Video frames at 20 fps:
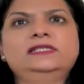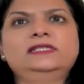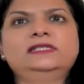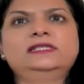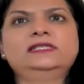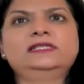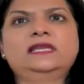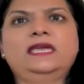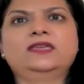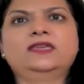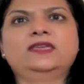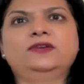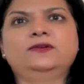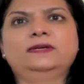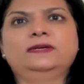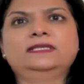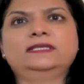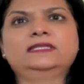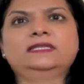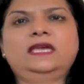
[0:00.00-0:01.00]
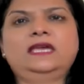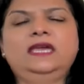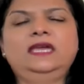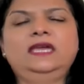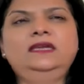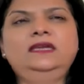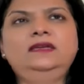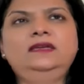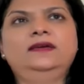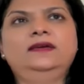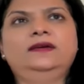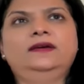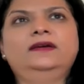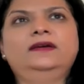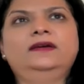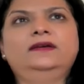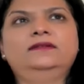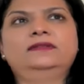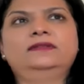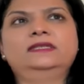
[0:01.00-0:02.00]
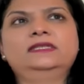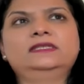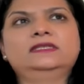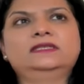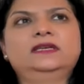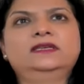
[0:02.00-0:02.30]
here is clearly demarcated.